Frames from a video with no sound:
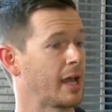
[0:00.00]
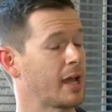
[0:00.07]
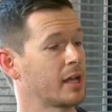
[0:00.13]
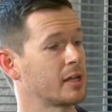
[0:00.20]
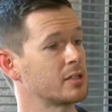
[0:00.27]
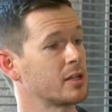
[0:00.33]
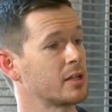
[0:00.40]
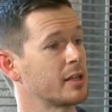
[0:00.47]

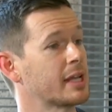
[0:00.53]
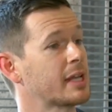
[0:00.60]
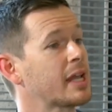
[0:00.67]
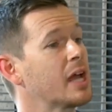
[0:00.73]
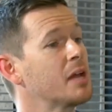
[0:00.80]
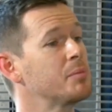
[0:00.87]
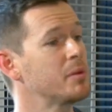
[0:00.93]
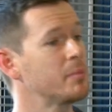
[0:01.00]
And they
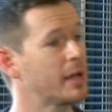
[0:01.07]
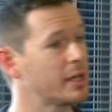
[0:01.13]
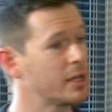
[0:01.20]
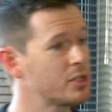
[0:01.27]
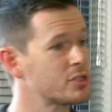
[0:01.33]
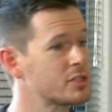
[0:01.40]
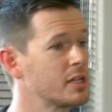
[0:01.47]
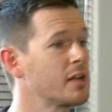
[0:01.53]
can be
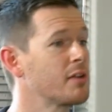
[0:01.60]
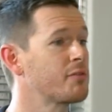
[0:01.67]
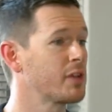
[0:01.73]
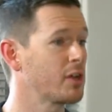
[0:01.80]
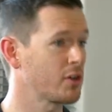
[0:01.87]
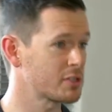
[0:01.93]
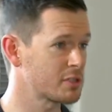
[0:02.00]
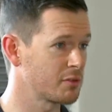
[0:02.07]
managed if they
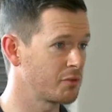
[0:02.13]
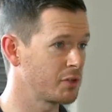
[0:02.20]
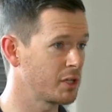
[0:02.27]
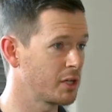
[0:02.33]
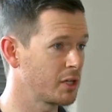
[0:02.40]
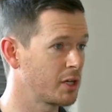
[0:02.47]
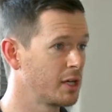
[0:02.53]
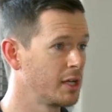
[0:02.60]
are
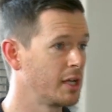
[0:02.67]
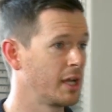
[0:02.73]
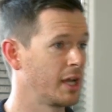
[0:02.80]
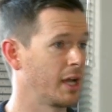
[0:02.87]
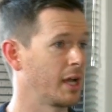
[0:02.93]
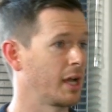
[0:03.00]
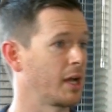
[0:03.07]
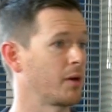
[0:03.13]
severe,
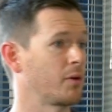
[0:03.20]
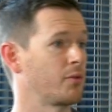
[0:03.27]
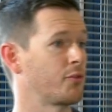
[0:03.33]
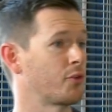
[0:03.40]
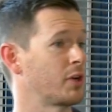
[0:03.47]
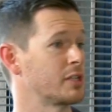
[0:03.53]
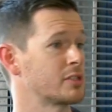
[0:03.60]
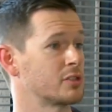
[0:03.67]

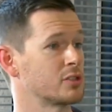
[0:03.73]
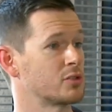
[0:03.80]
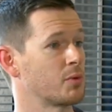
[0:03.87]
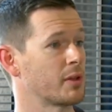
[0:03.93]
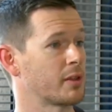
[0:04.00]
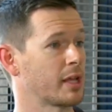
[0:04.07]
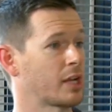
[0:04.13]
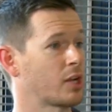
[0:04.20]
for instance,
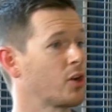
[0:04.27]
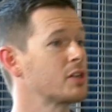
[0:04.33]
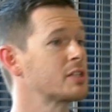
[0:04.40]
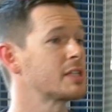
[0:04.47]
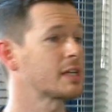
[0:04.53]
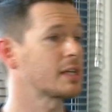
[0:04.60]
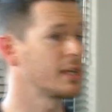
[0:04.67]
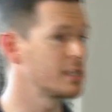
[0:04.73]
with a
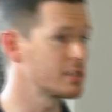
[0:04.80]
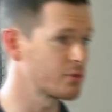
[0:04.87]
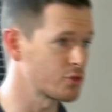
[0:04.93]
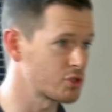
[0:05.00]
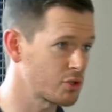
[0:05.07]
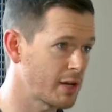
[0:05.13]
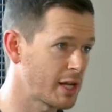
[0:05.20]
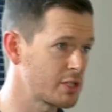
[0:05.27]
contact lens for
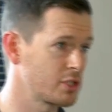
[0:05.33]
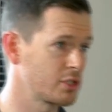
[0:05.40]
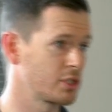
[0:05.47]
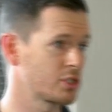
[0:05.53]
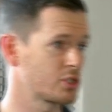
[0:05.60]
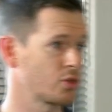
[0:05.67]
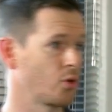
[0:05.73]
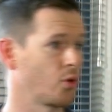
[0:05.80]

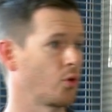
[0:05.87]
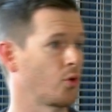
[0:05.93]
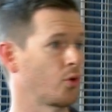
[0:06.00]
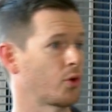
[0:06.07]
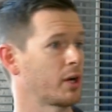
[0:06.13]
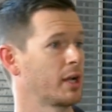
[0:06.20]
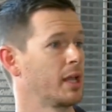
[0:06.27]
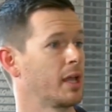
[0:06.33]
scratchiness
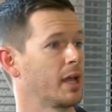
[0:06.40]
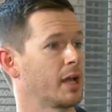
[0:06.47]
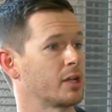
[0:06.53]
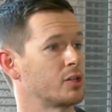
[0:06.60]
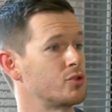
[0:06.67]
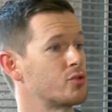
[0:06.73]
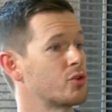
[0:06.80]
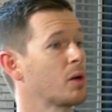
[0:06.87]
or
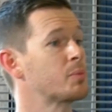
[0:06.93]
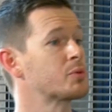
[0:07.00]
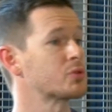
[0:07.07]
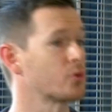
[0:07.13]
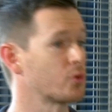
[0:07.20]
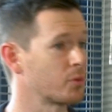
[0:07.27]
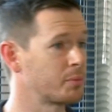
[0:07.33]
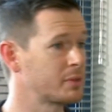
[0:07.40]

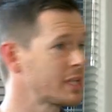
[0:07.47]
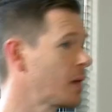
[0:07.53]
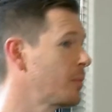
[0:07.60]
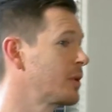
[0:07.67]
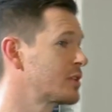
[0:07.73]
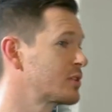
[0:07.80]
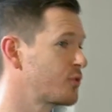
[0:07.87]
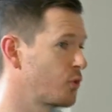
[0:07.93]
drops or
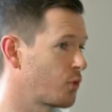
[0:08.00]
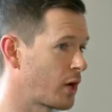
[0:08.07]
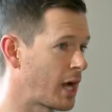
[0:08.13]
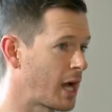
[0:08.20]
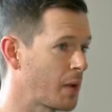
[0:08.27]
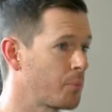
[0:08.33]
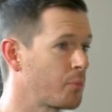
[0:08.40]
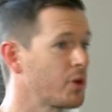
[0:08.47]
tablets for
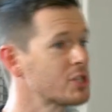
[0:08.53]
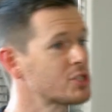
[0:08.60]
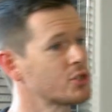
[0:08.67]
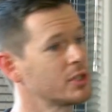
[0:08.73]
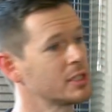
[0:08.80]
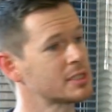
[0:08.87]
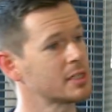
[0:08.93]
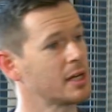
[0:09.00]
high
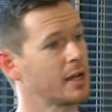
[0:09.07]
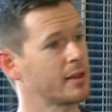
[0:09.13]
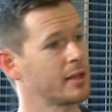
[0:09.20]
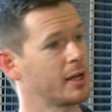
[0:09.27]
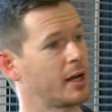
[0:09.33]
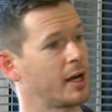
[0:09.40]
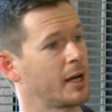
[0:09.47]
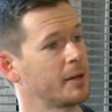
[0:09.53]
pressure inside
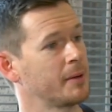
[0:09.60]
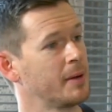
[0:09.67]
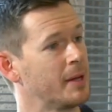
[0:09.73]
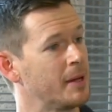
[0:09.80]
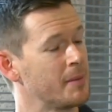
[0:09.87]
the eye.